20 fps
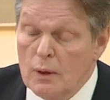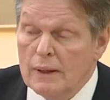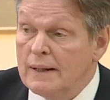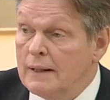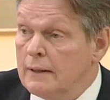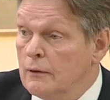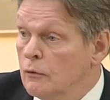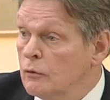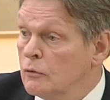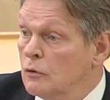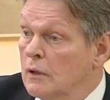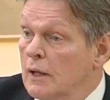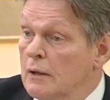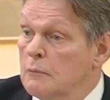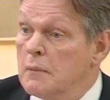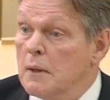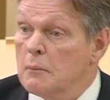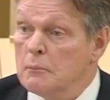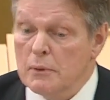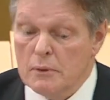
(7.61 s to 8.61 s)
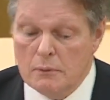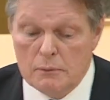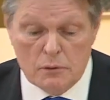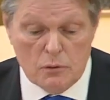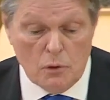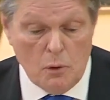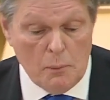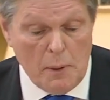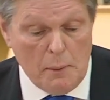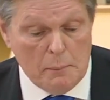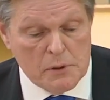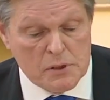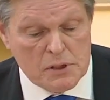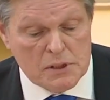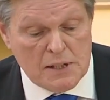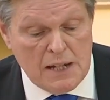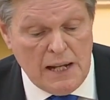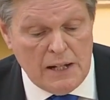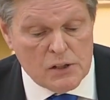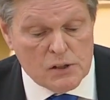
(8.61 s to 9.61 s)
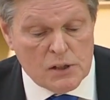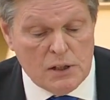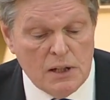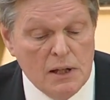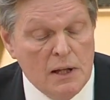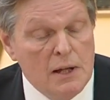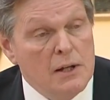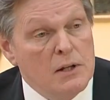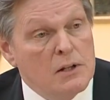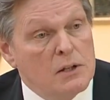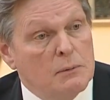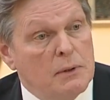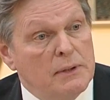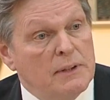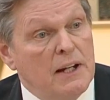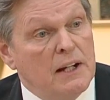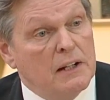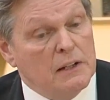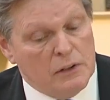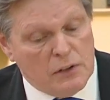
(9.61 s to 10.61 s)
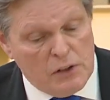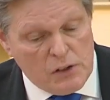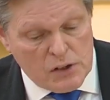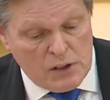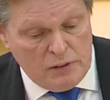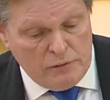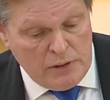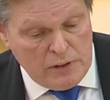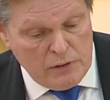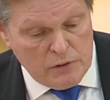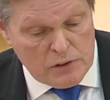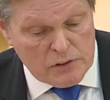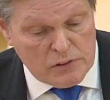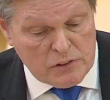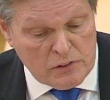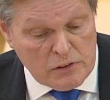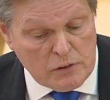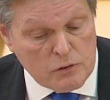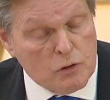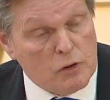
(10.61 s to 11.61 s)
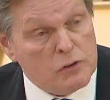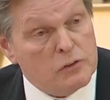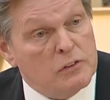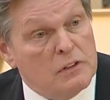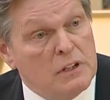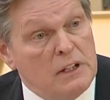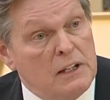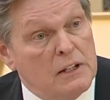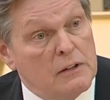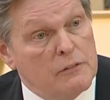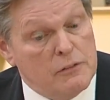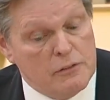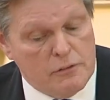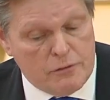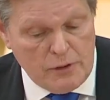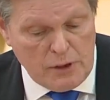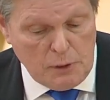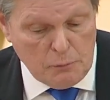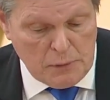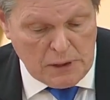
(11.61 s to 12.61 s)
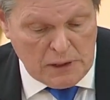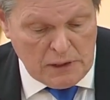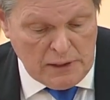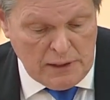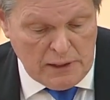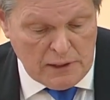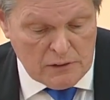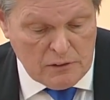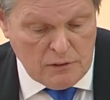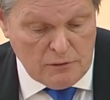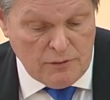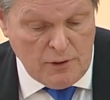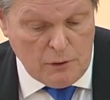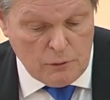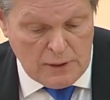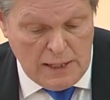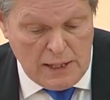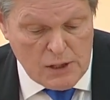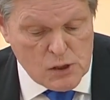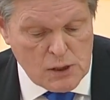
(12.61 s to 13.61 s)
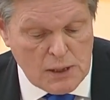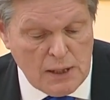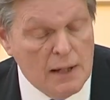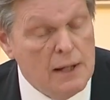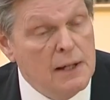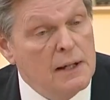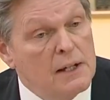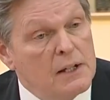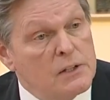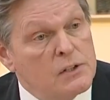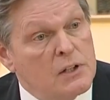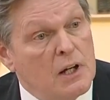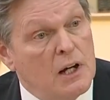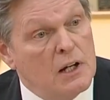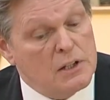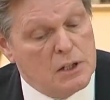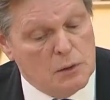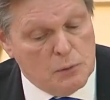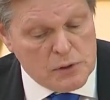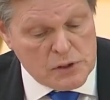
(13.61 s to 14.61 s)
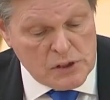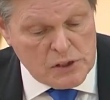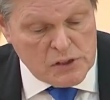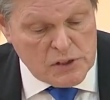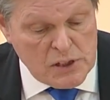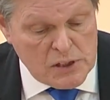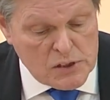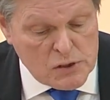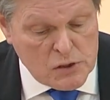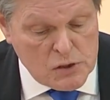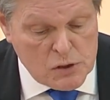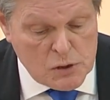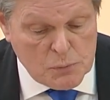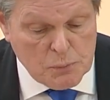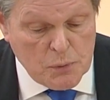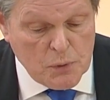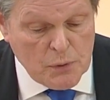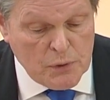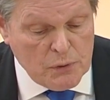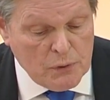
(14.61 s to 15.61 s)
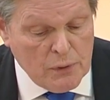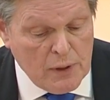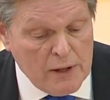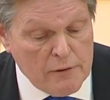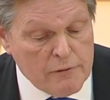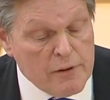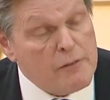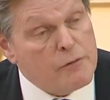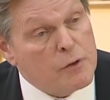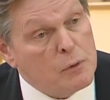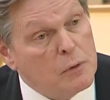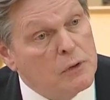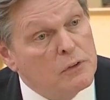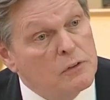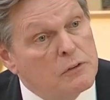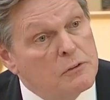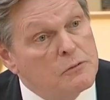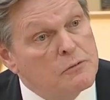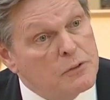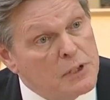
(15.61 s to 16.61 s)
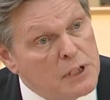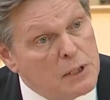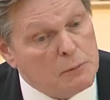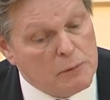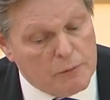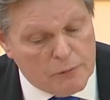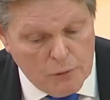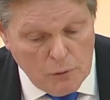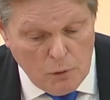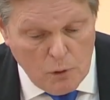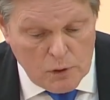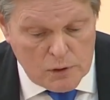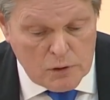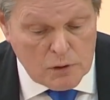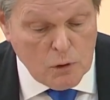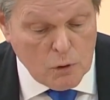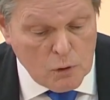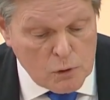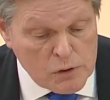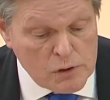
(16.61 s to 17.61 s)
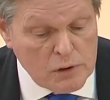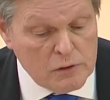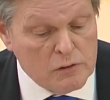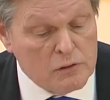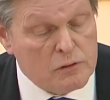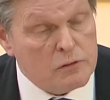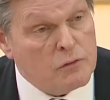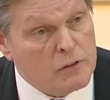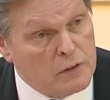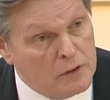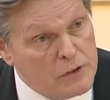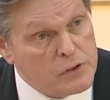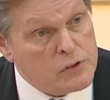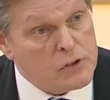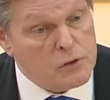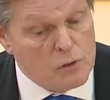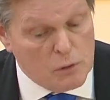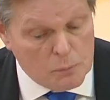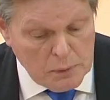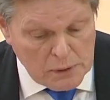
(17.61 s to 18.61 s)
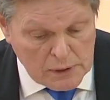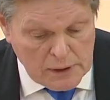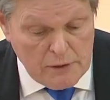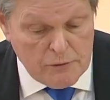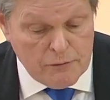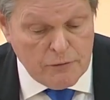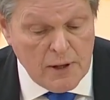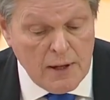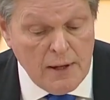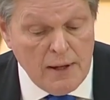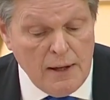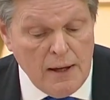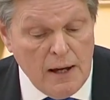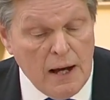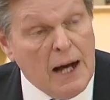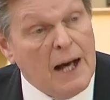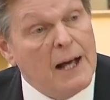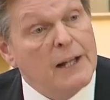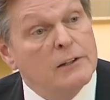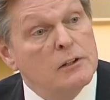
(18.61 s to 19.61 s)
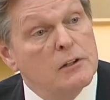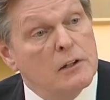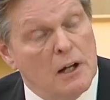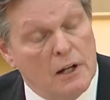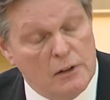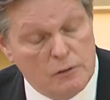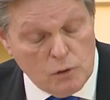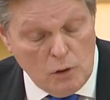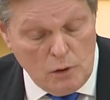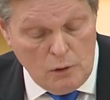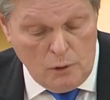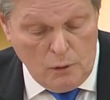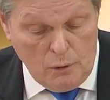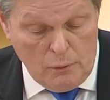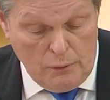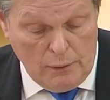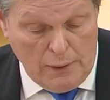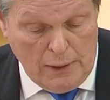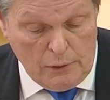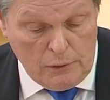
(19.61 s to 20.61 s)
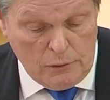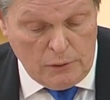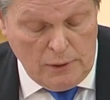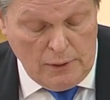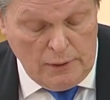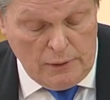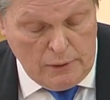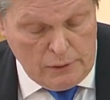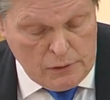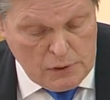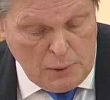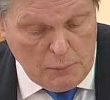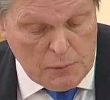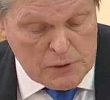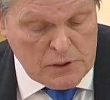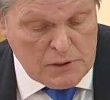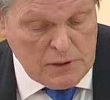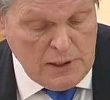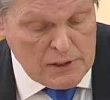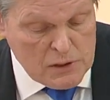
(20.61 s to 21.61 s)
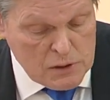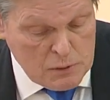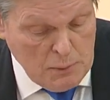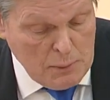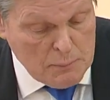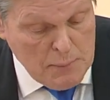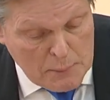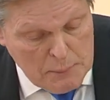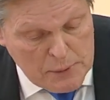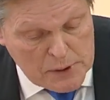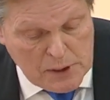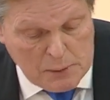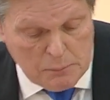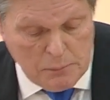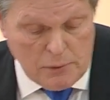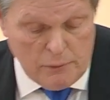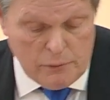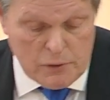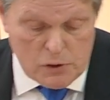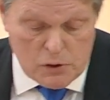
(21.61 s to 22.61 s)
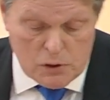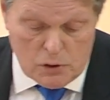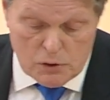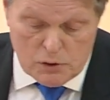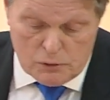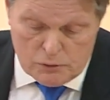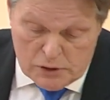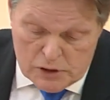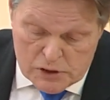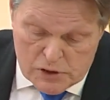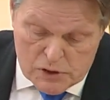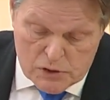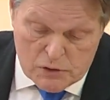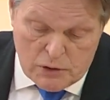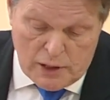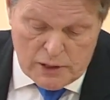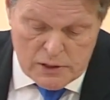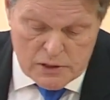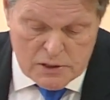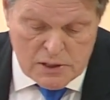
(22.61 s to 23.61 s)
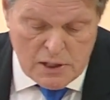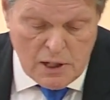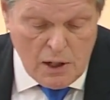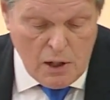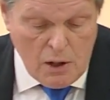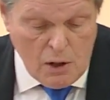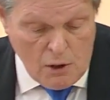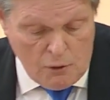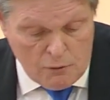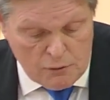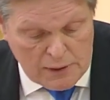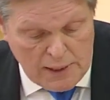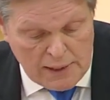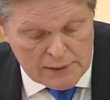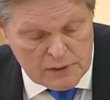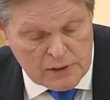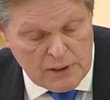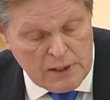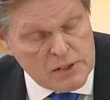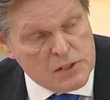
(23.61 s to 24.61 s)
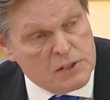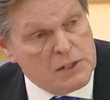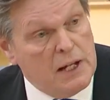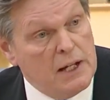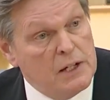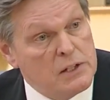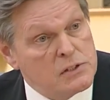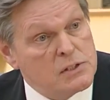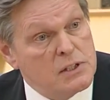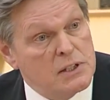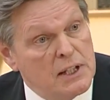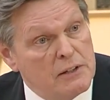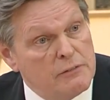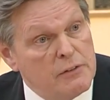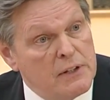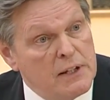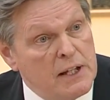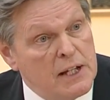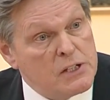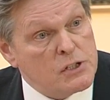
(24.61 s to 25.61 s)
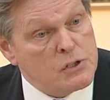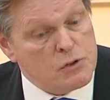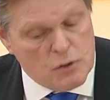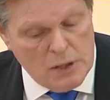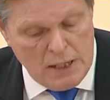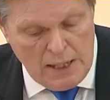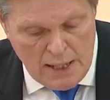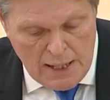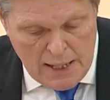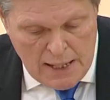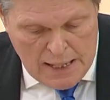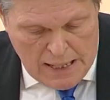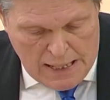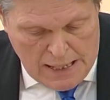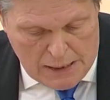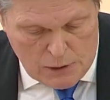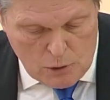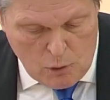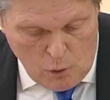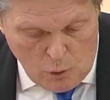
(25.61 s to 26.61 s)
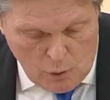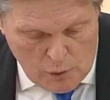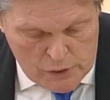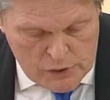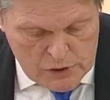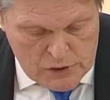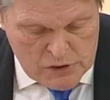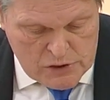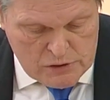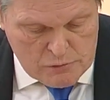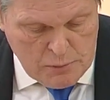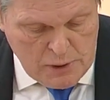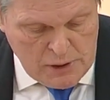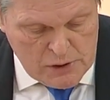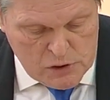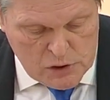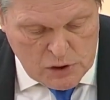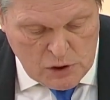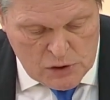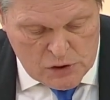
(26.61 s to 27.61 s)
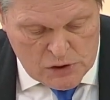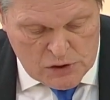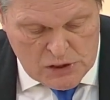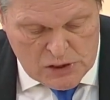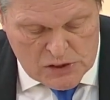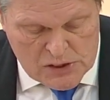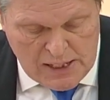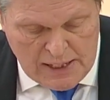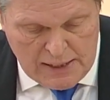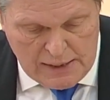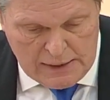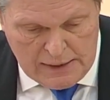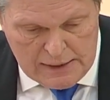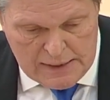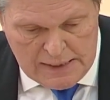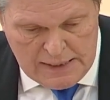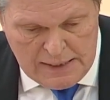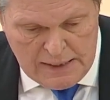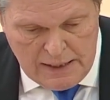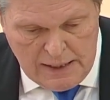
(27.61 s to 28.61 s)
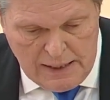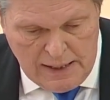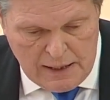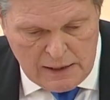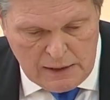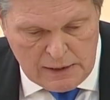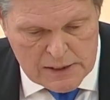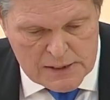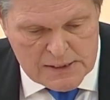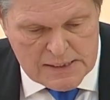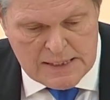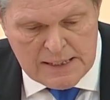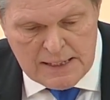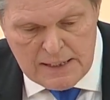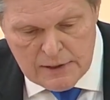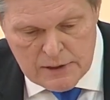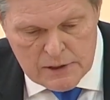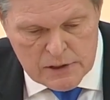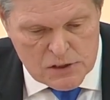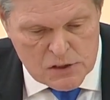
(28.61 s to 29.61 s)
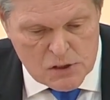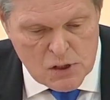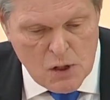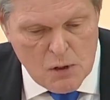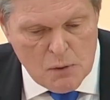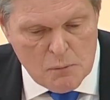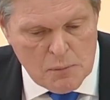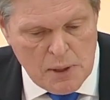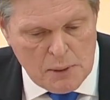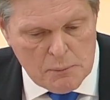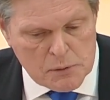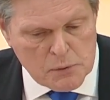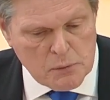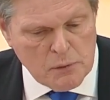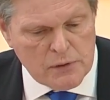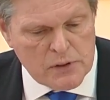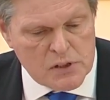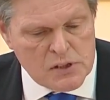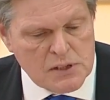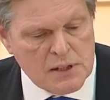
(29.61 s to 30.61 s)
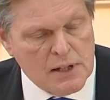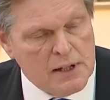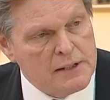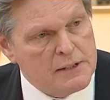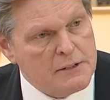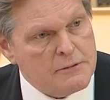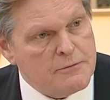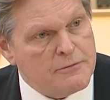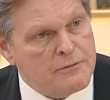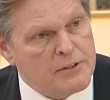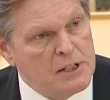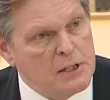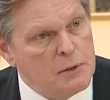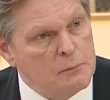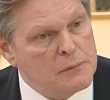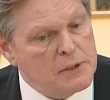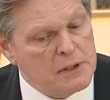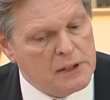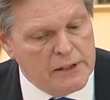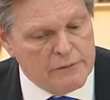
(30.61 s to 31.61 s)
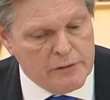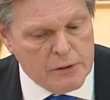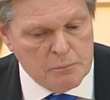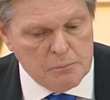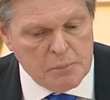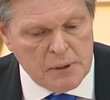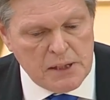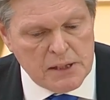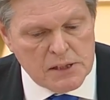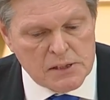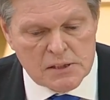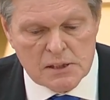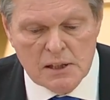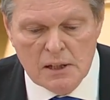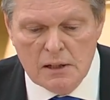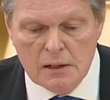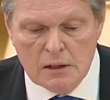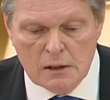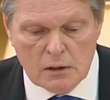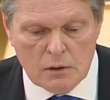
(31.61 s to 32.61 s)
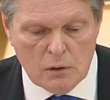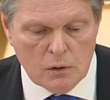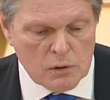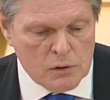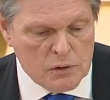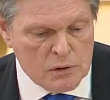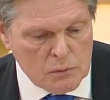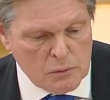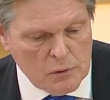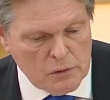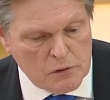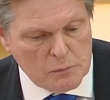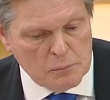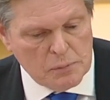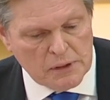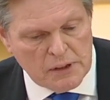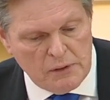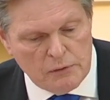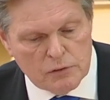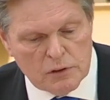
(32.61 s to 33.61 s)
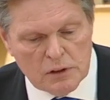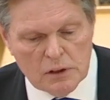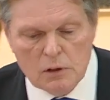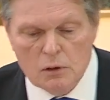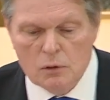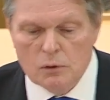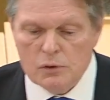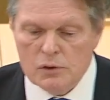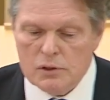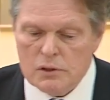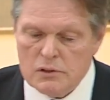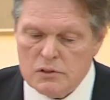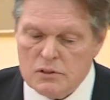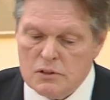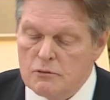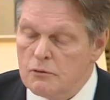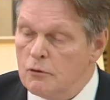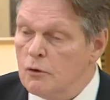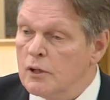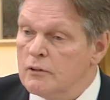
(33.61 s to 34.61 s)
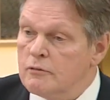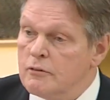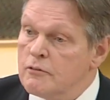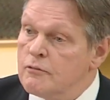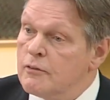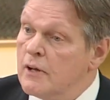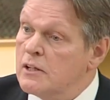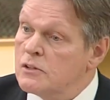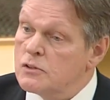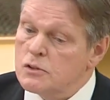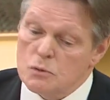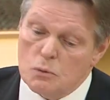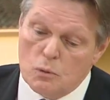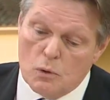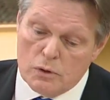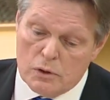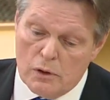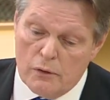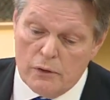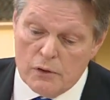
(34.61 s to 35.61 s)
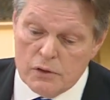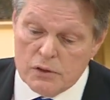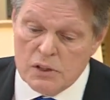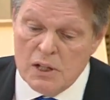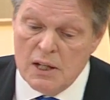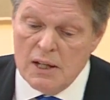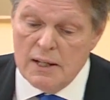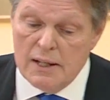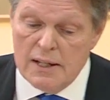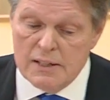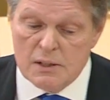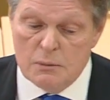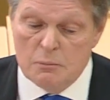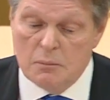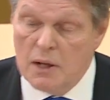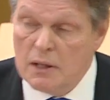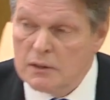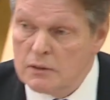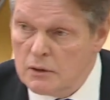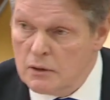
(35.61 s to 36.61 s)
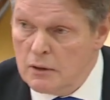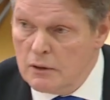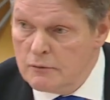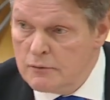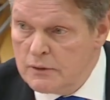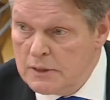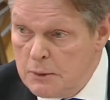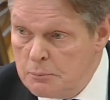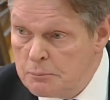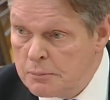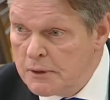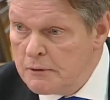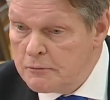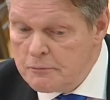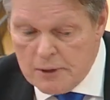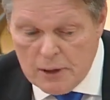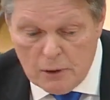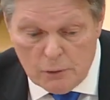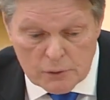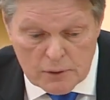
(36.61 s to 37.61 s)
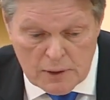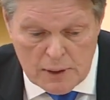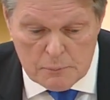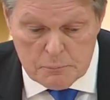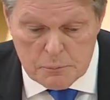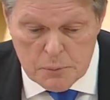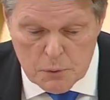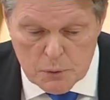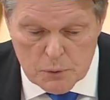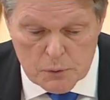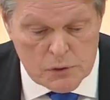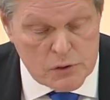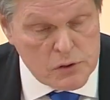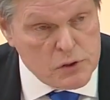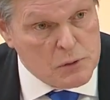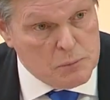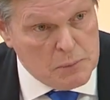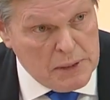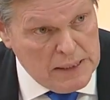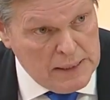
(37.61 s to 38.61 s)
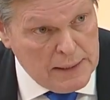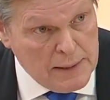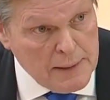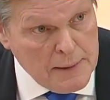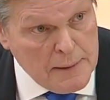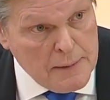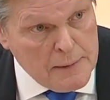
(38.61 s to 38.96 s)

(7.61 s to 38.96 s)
And I'd also like to draw members' attention to my declaration of interest as a trustee of the Freedom Declared Foundation, a charity which exists to support the right of everyone to freedom of thought, conscience, religion or belief. And I draw the Chamber's attention to my membership of the Church of Jesus Christ of Latter-day Saints. And given the history and origins of my church and its earliest adherents, members will understand that freedom to live in peace according to one's beliefs and conscience, devoid of offence toward others, is a matter of deeply felt importance to me.